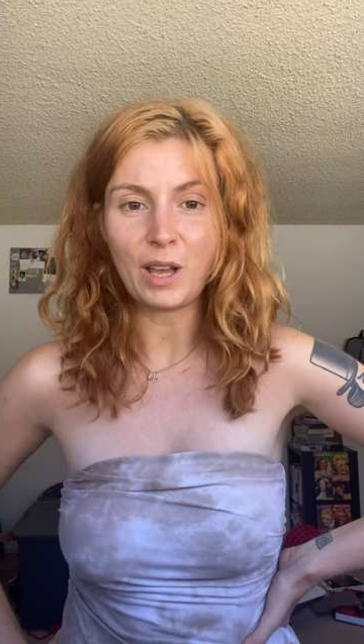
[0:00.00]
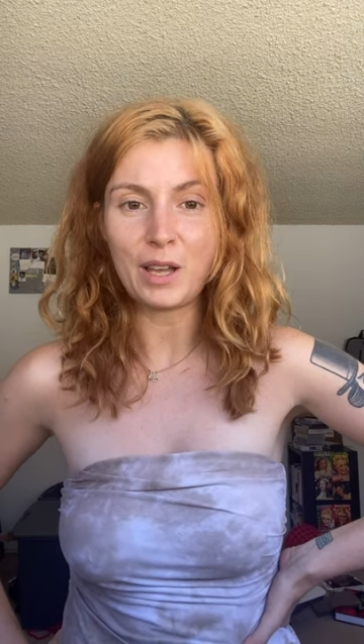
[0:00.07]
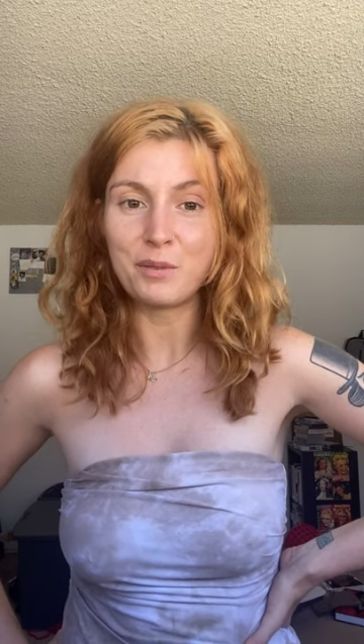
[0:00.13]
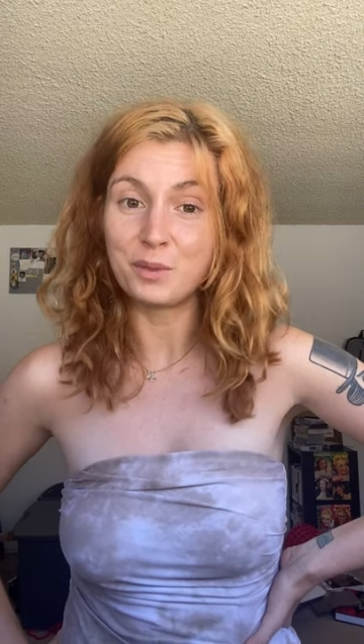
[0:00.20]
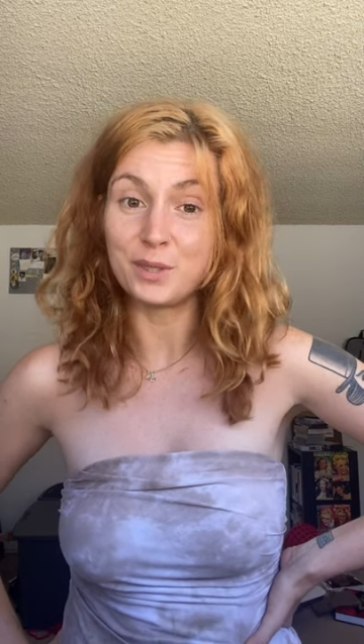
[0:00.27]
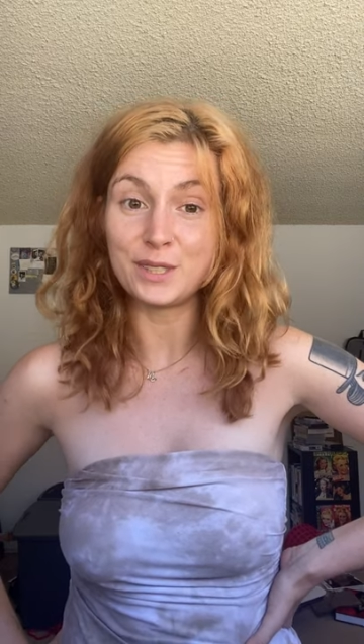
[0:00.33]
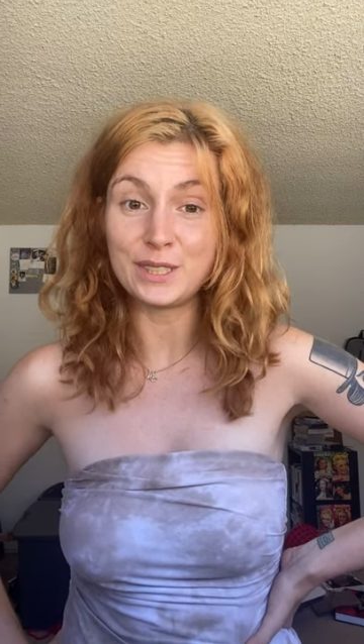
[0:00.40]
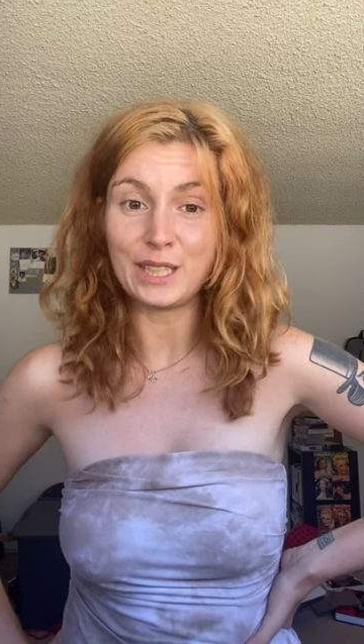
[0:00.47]
I
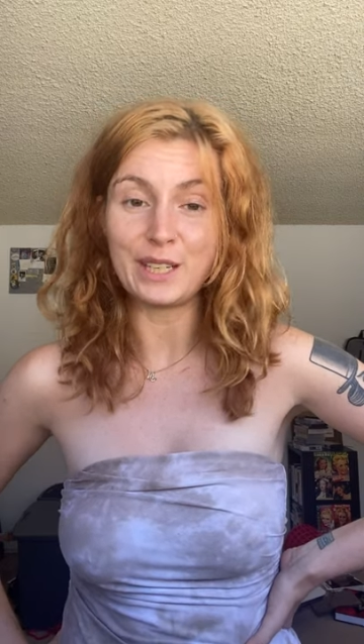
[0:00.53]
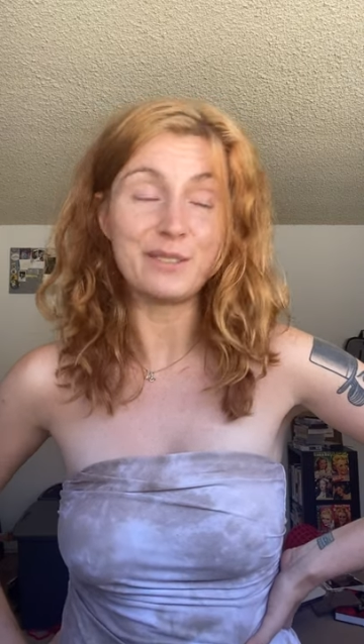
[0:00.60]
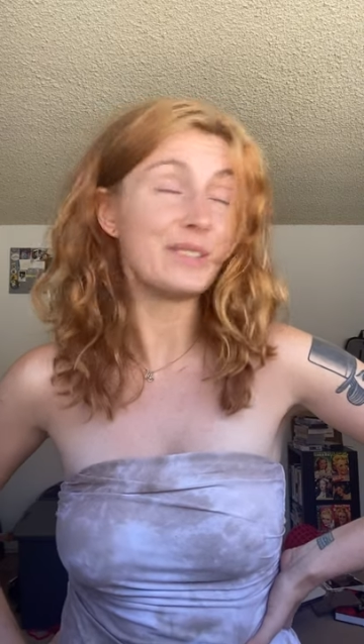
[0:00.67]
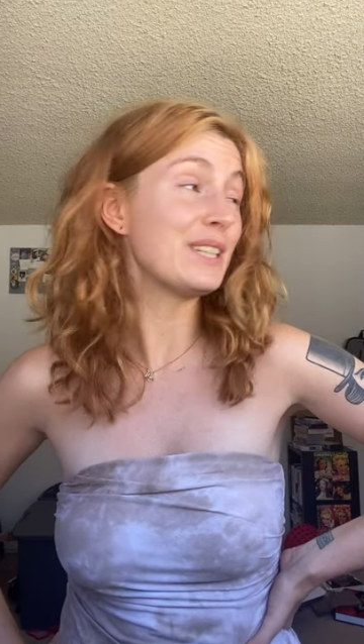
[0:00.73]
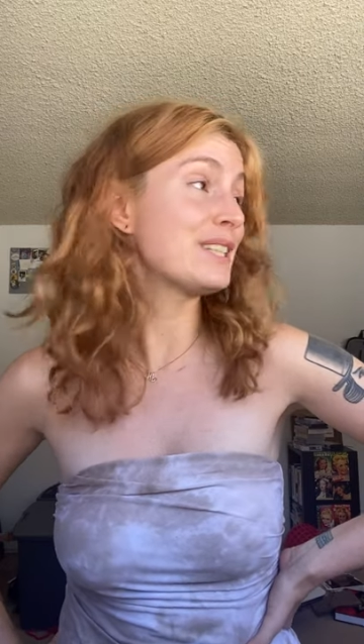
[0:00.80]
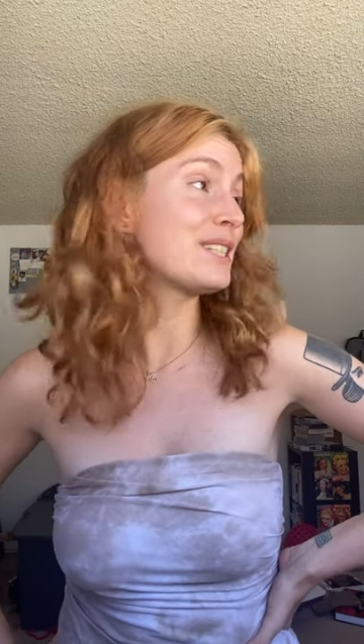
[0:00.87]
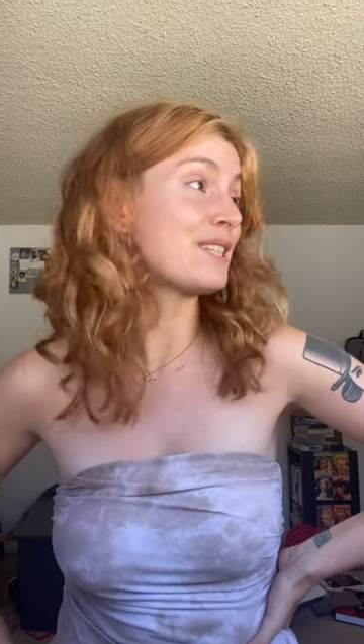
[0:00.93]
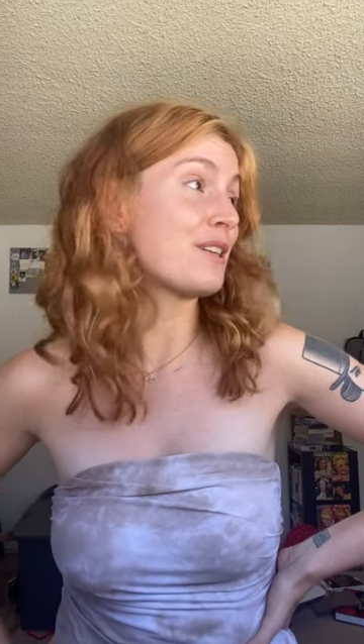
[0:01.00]
will say
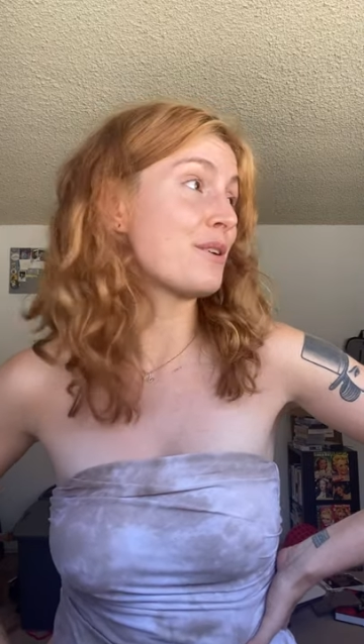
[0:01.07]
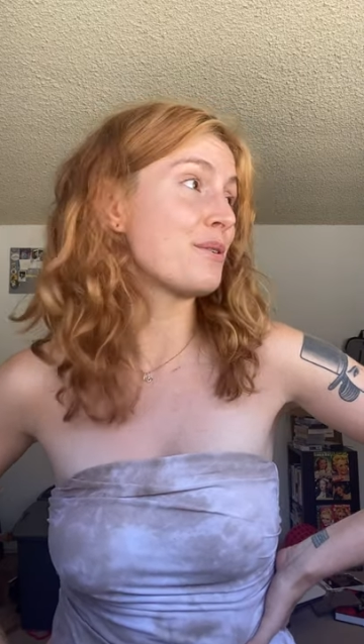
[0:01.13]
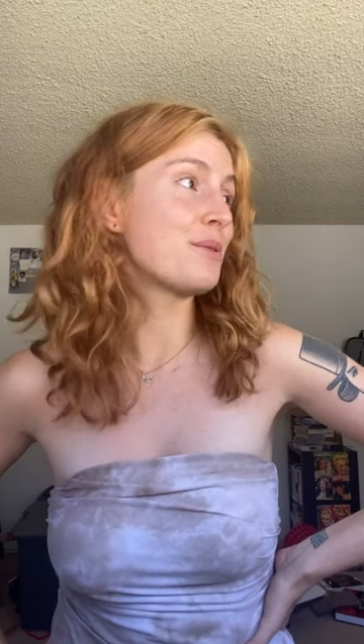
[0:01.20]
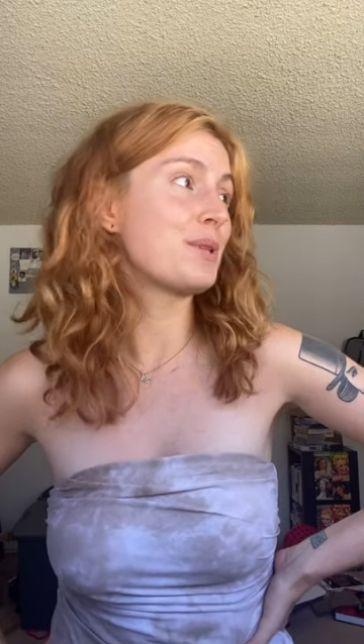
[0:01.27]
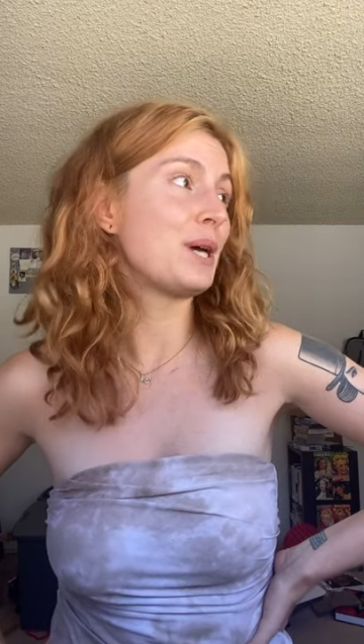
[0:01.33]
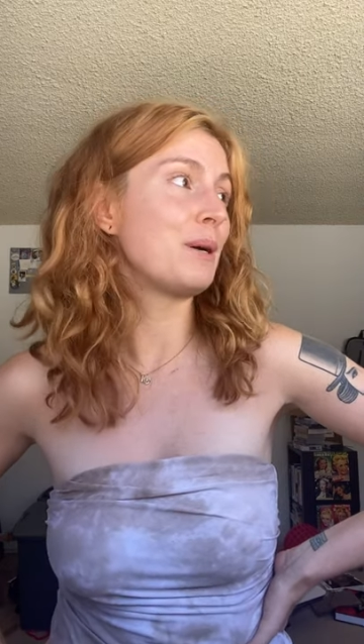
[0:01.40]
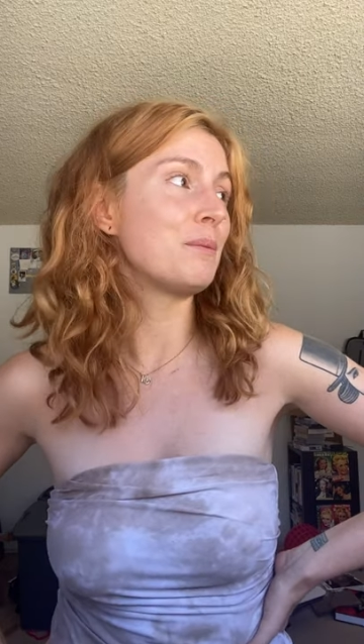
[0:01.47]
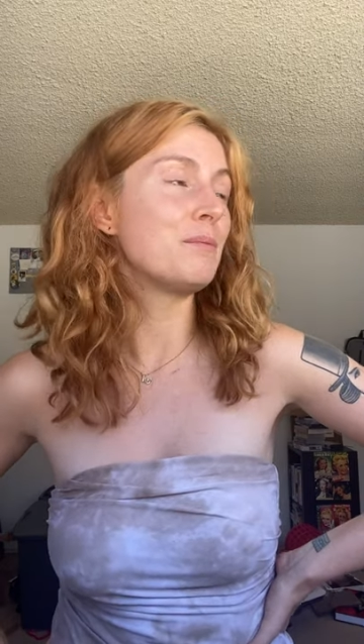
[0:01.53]
this,
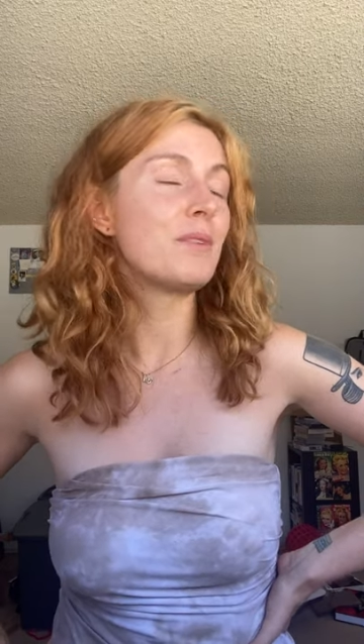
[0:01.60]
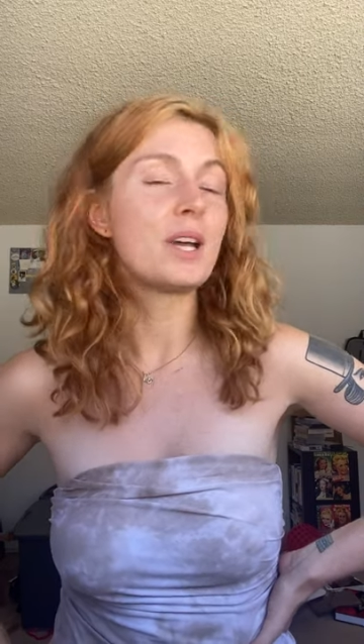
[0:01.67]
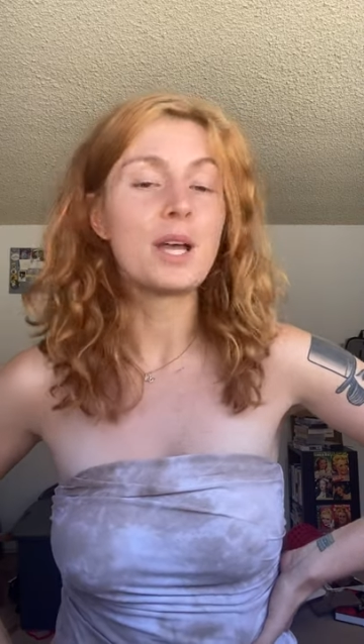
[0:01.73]
though, that